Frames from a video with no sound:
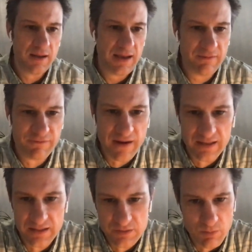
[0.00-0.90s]
and finding
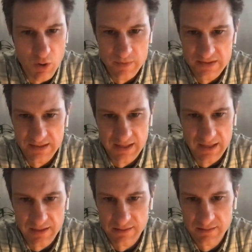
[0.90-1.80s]
these moments
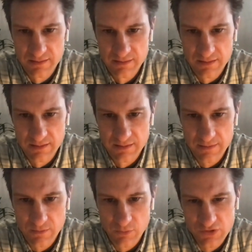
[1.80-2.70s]
again.
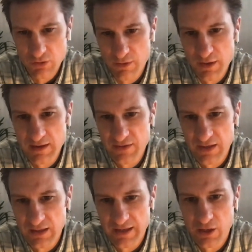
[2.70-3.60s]
Think of it
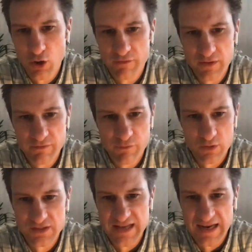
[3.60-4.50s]
like COVID
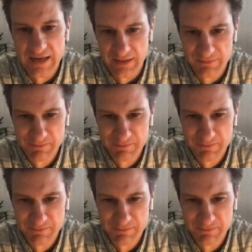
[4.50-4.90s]
forced dating.